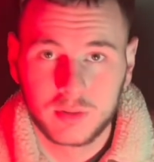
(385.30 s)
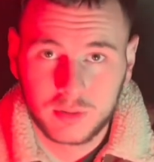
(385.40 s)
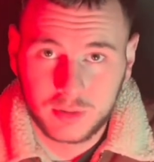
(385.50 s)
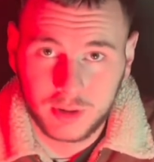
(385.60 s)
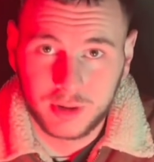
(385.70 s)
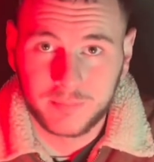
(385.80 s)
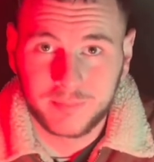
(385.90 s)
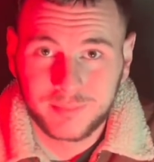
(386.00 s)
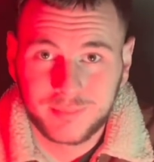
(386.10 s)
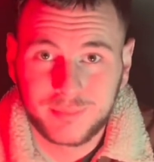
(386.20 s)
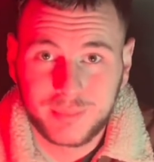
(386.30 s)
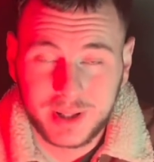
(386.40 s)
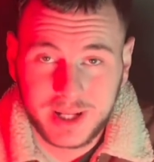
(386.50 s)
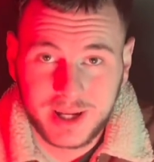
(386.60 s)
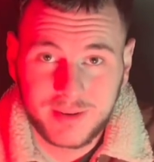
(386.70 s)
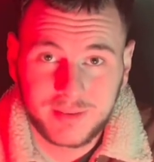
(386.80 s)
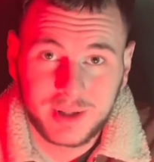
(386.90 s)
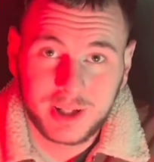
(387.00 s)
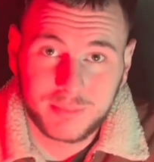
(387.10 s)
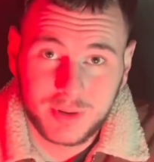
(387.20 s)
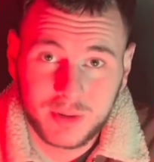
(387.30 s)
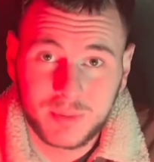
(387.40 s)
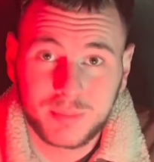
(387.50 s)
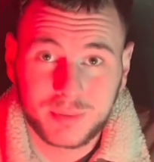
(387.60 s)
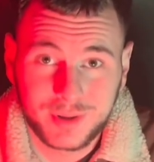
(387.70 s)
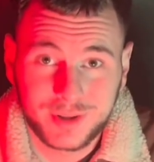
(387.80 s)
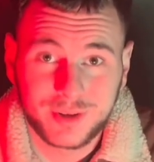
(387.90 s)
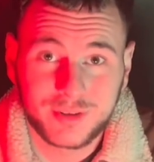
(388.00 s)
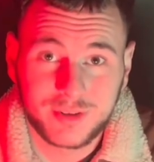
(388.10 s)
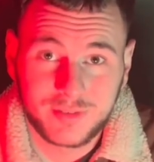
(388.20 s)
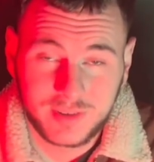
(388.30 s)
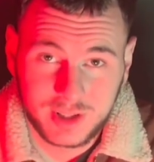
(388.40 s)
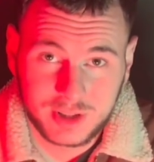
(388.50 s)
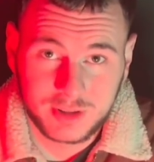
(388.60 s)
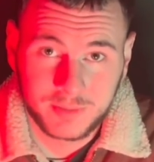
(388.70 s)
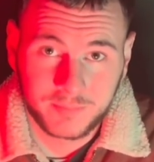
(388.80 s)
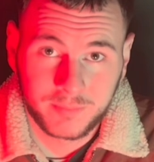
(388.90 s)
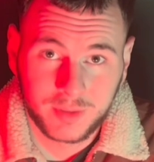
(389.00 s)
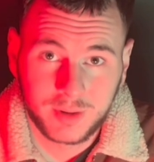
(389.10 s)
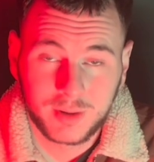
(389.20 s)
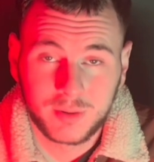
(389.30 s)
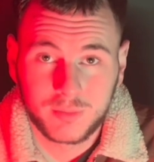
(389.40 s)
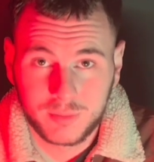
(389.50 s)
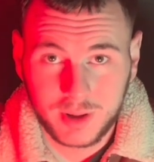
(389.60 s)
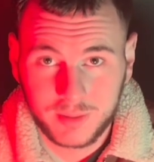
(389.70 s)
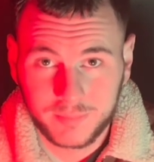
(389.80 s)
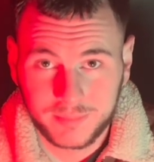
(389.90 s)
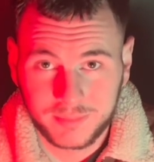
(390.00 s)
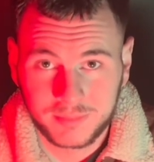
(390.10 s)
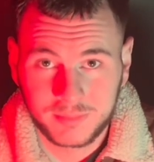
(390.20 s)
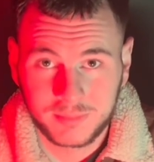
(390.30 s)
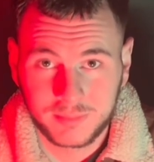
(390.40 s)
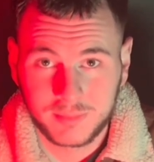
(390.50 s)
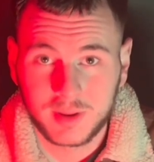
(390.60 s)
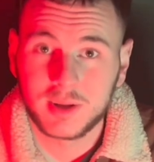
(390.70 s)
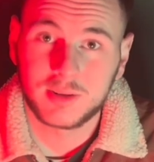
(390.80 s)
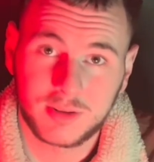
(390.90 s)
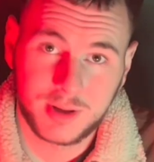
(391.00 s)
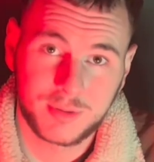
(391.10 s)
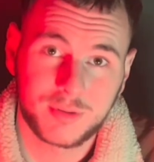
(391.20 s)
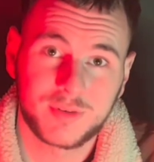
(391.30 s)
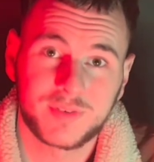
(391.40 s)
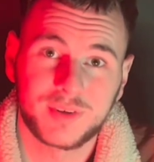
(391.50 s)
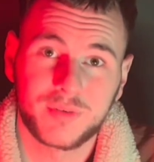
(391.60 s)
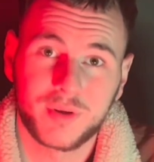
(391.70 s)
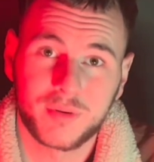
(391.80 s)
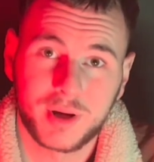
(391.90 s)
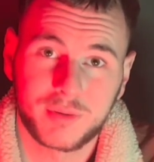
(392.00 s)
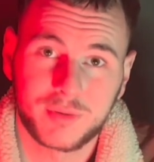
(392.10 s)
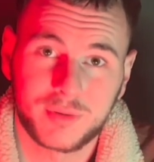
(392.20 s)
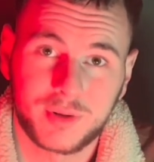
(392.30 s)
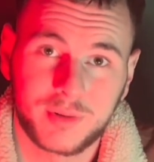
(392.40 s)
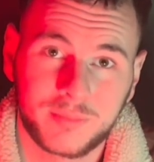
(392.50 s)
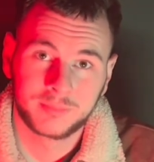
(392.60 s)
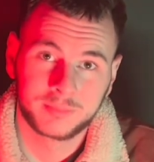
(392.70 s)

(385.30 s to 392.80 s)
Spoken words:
So by now, it must be pretty close to finished. Well, it's time to reveal the grand result.